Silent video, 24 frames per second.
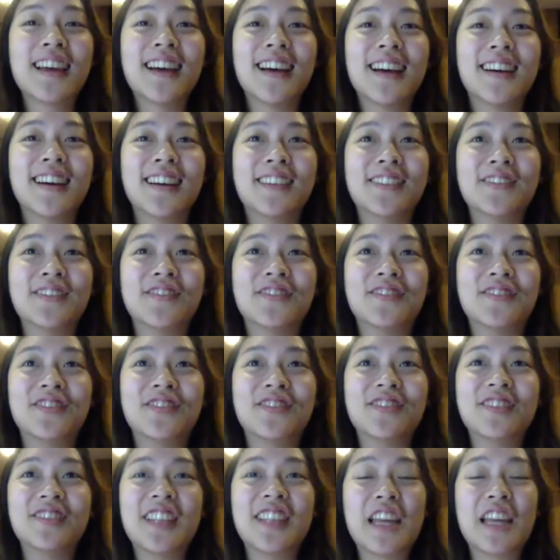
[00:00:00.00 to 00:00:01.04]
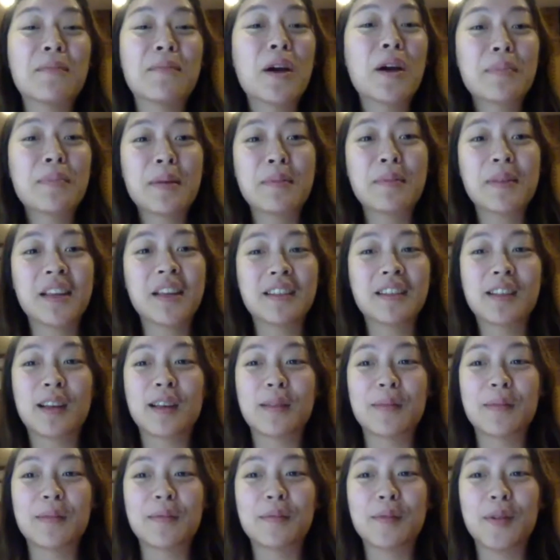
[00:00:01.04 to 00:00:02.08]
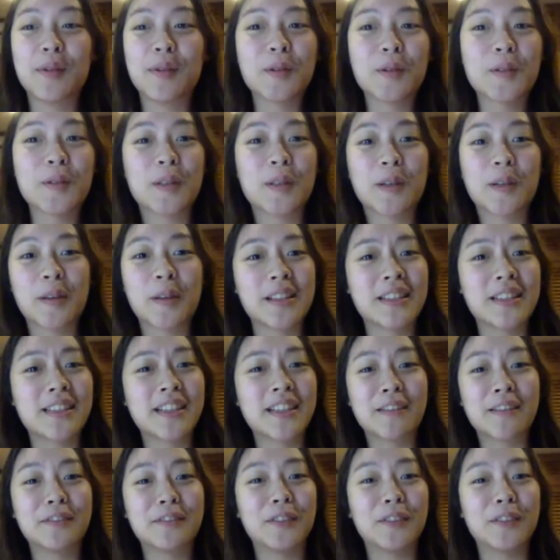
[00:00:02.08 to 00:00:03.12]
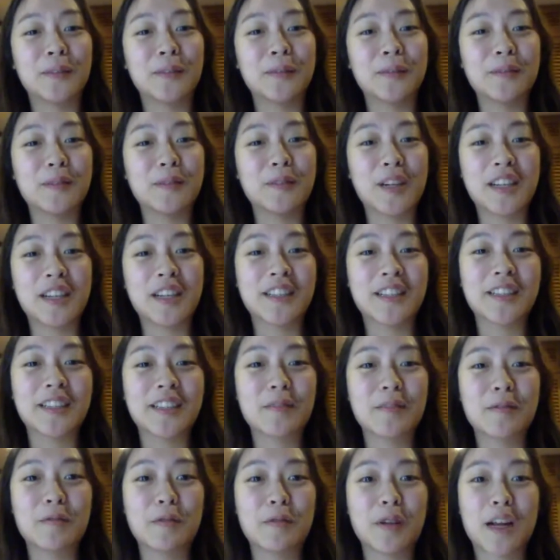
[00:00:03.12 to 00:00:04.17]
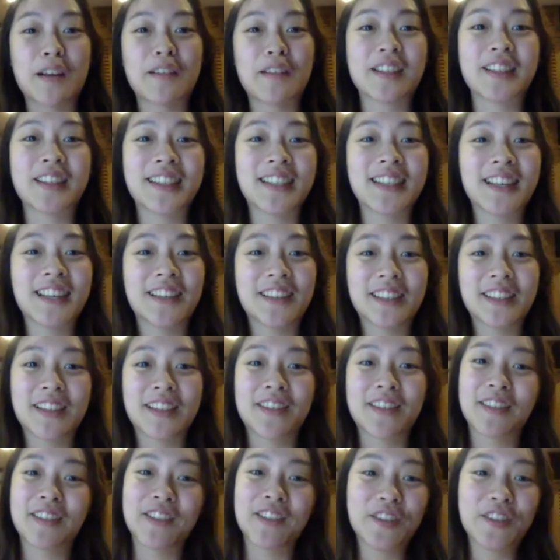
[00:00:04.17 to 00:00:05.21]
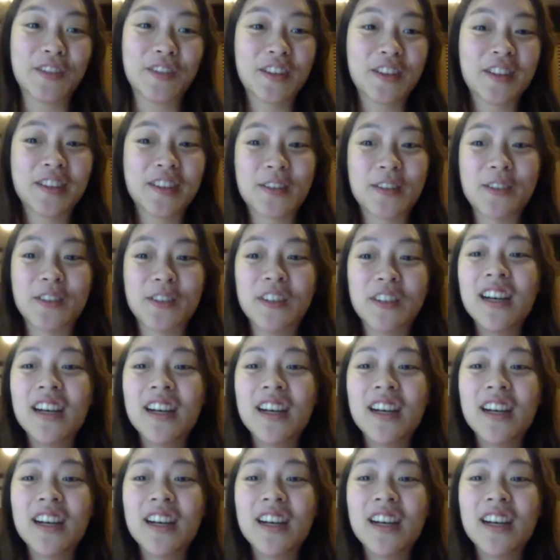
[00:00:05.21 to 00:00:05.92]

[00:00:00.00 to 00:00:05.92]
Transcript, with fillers: Um, it might be because I'm also in sixth form, whereas yeah. when I was at CLC, I was in junior school.